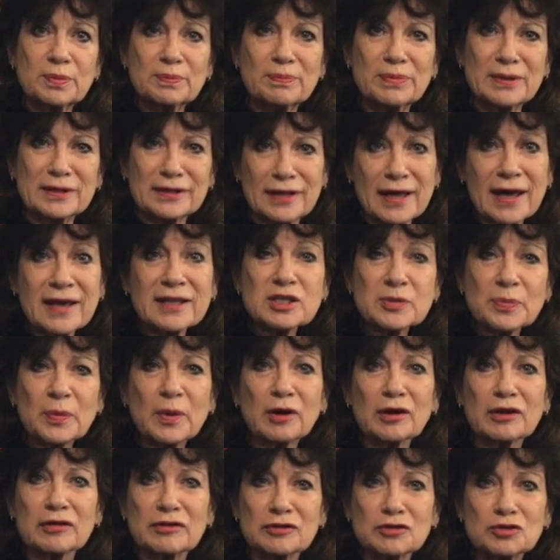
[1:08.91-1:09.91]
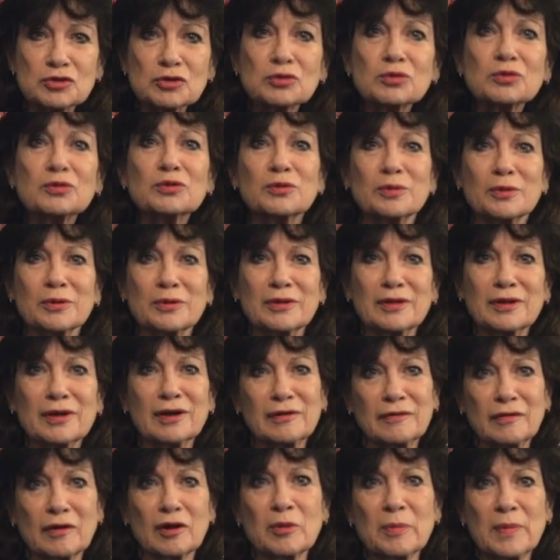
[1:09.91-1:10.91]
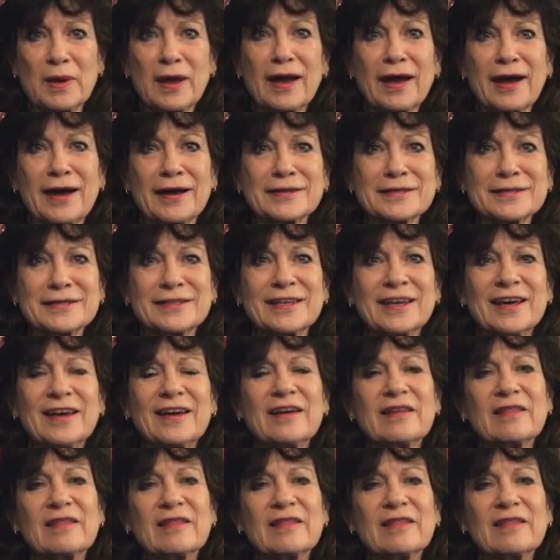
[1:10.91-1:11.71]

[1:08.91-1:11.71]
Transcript: But that's part of the truth of our past